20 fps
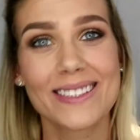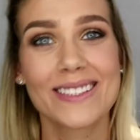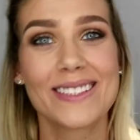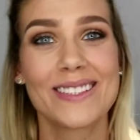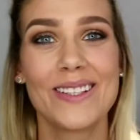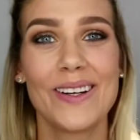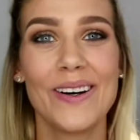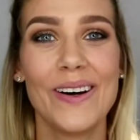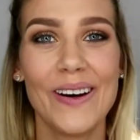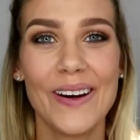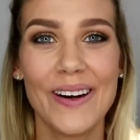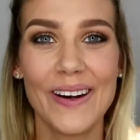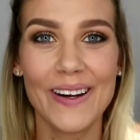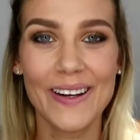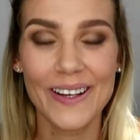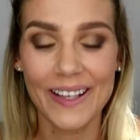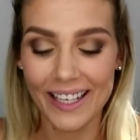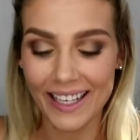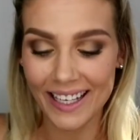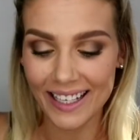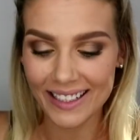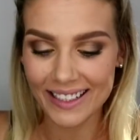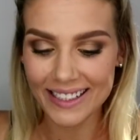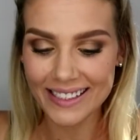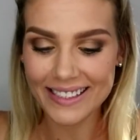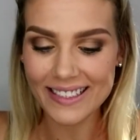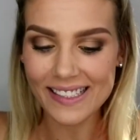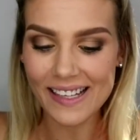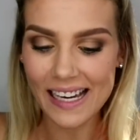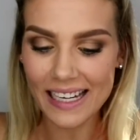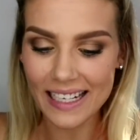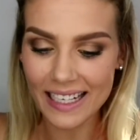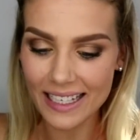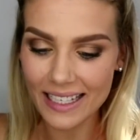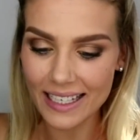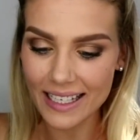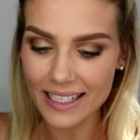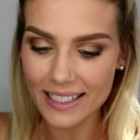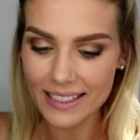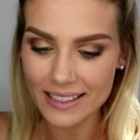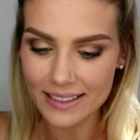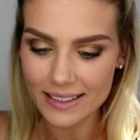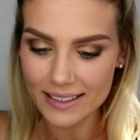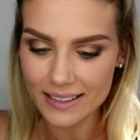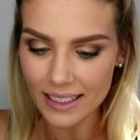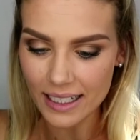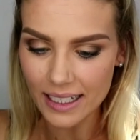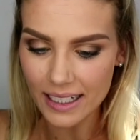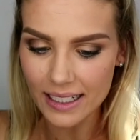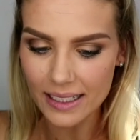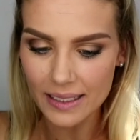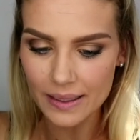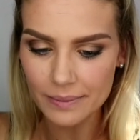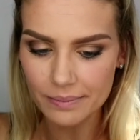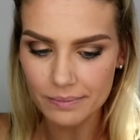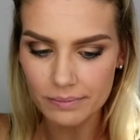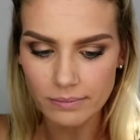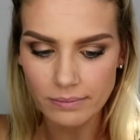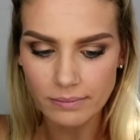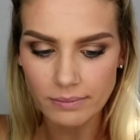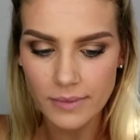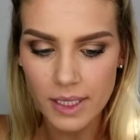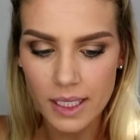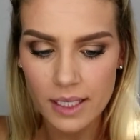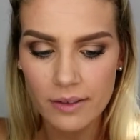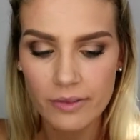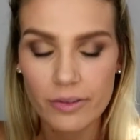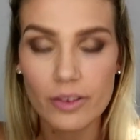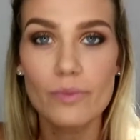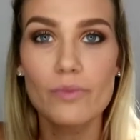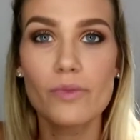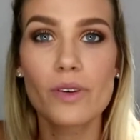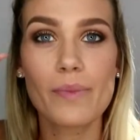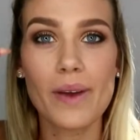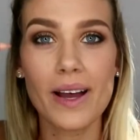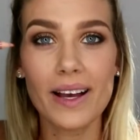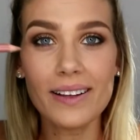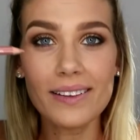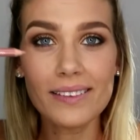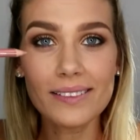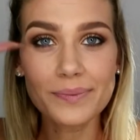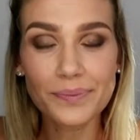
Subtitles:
So this liner is from Rimmel,